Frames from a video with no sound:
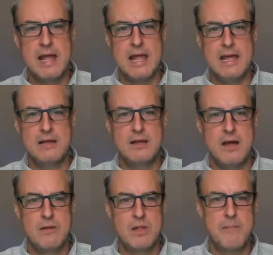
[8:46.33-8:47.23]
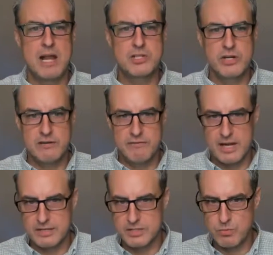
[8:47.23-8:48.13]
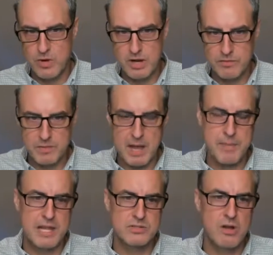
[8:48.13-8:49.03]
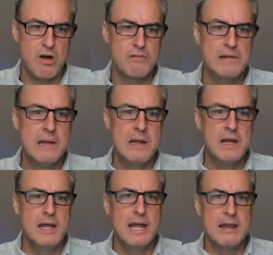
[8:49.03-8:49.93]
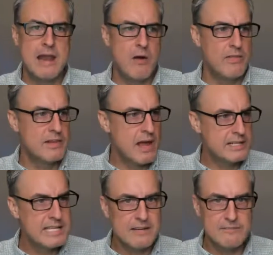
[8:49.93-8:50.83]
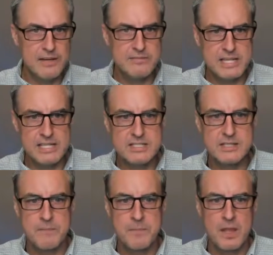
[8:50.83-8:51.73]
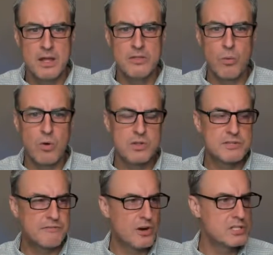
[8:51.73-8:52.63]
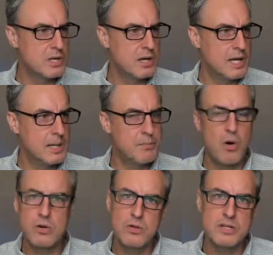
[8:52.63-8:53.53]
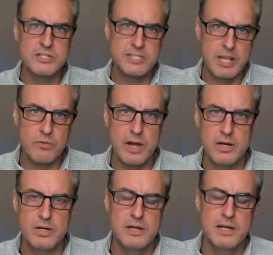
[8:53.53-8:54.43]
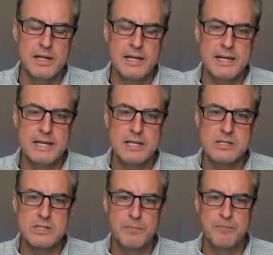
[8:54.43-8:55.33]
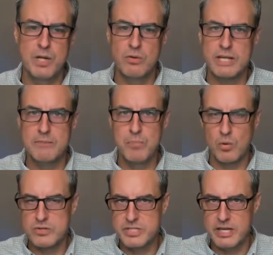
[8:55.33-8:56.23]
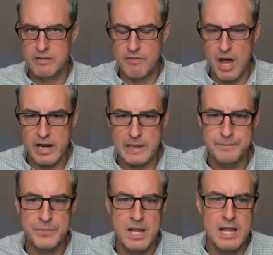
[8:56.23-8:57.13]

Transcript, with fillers: And uh, the magnetrine effect is one of them that pays off. And now in the 1950s, the world's first uh, particle accelerator is built in Boulder City, Nevada.